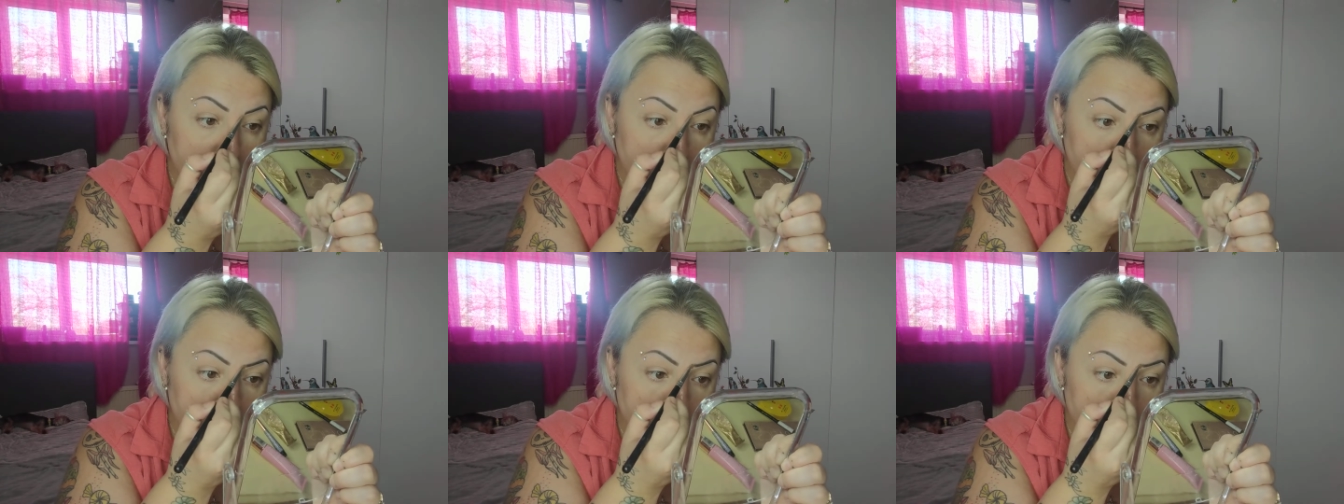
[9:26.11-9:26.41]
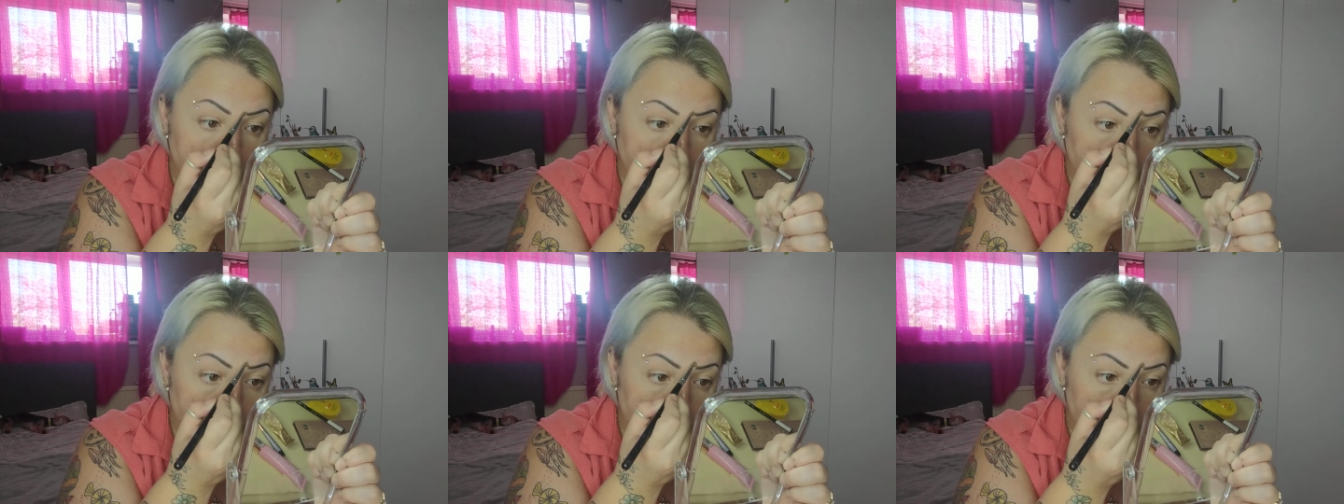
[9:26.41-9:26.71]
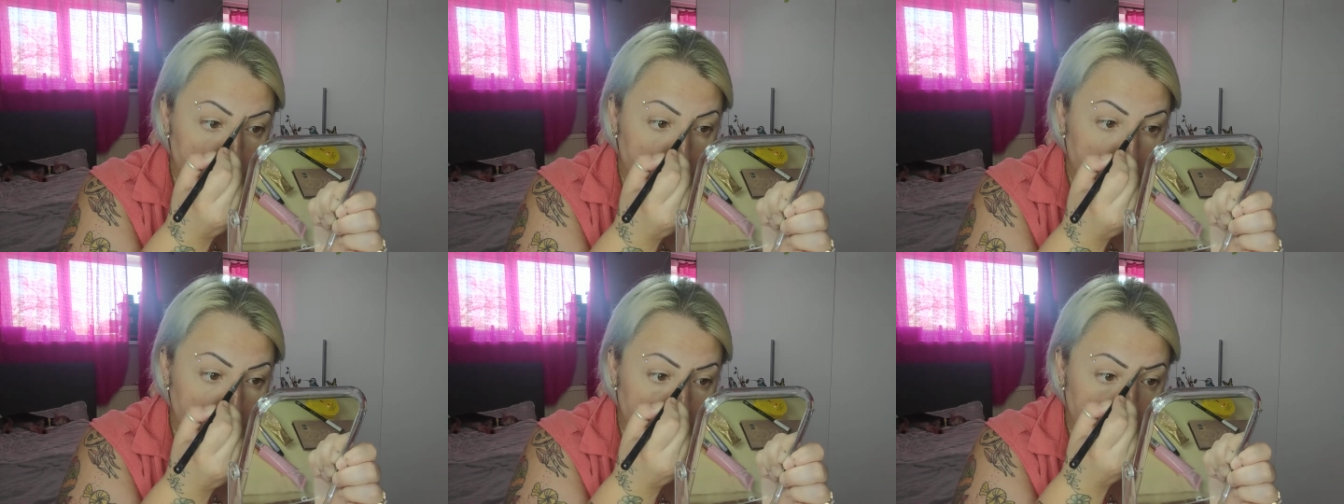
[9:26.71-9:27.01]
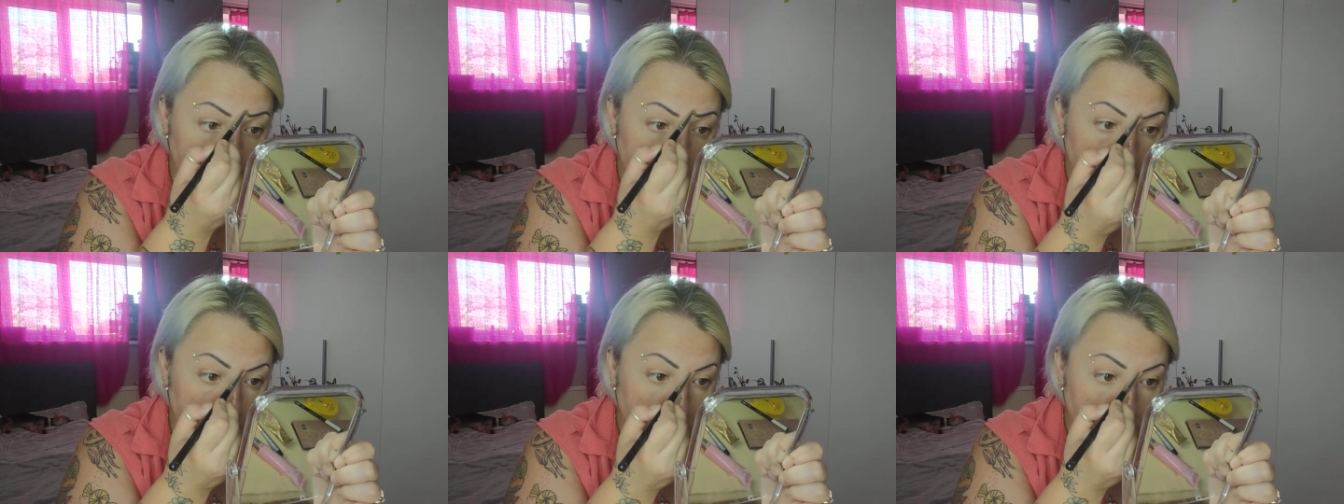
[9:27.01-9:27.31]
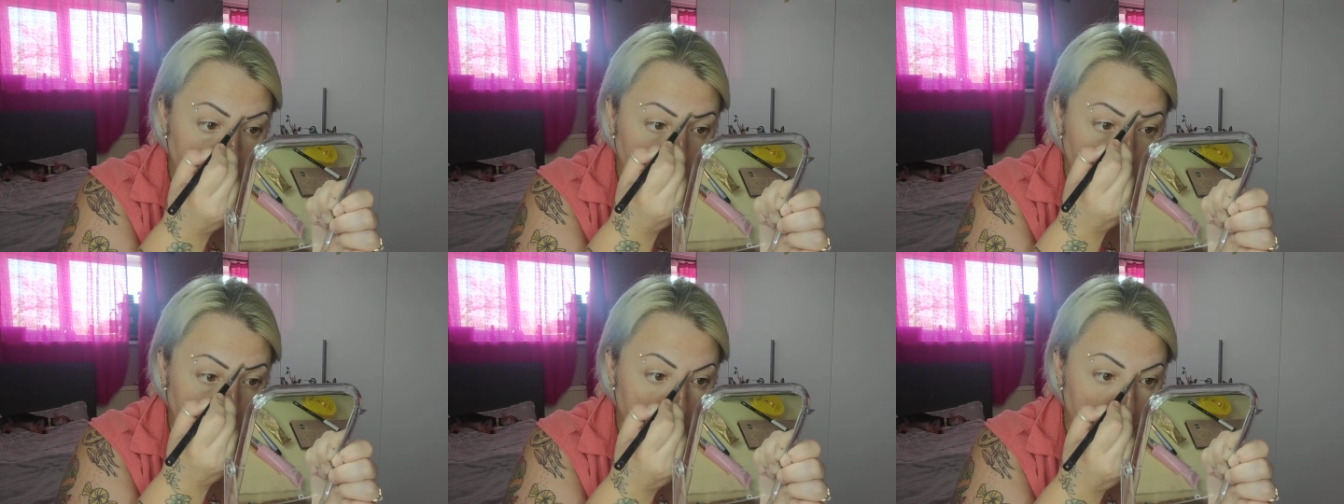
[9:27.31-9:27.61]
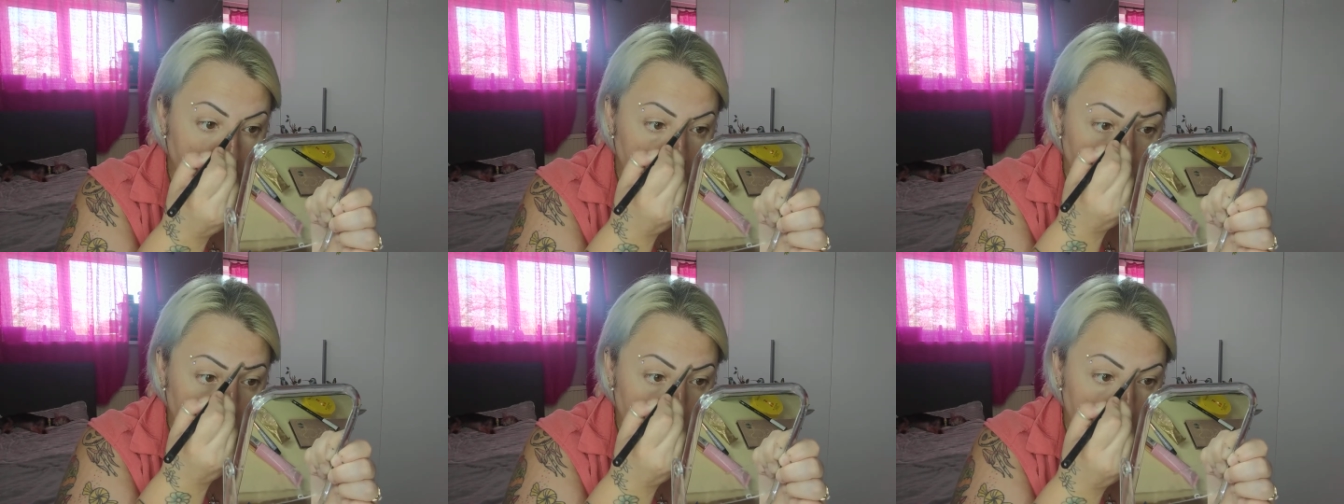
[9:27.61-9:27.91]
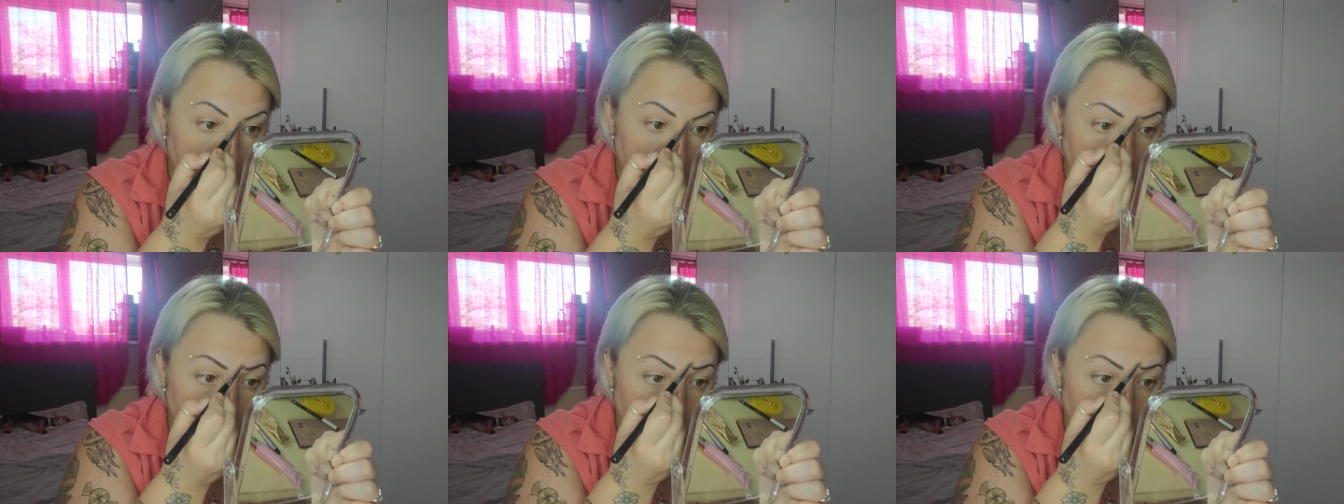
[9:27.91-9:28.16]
Just need to straighten this edge off a little bit